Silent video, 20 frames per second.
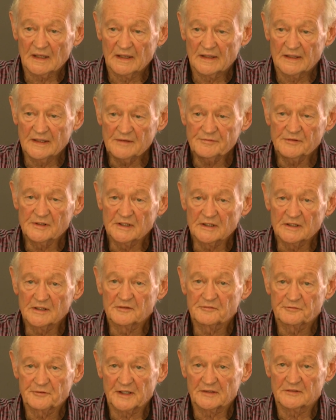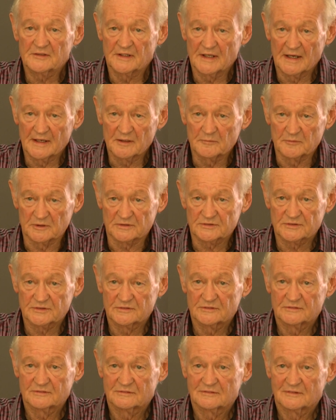even in infected animals,
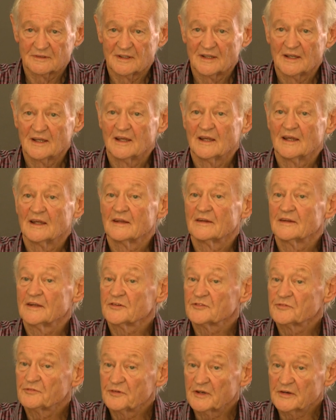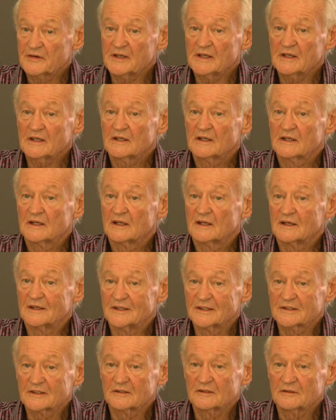there's very
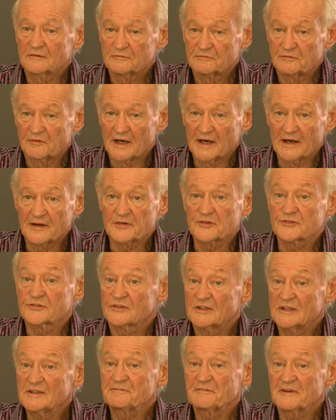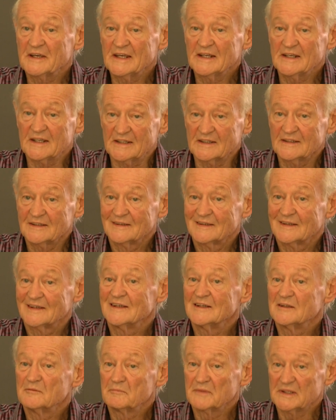little virus, if any,
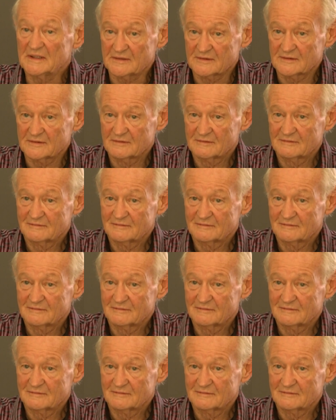in meat.